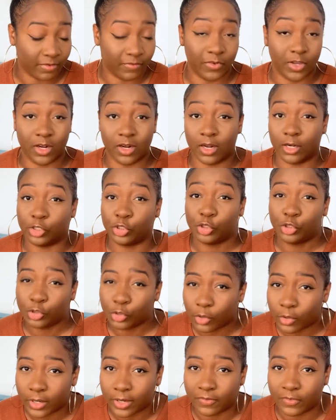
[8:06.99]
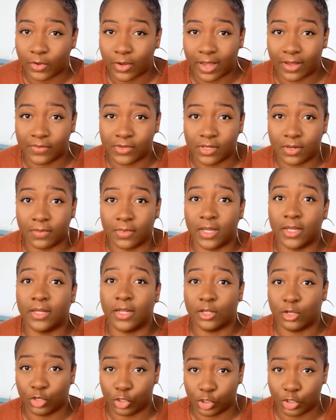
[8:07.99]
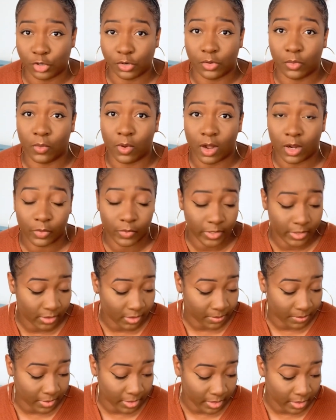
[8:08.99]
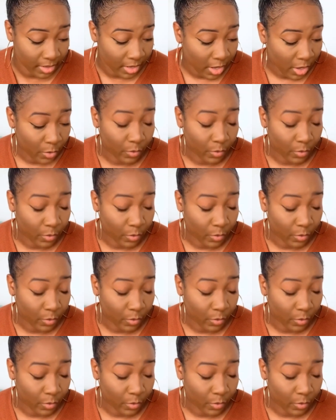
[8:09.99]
If you're not sure if you have something, then you should walk with something.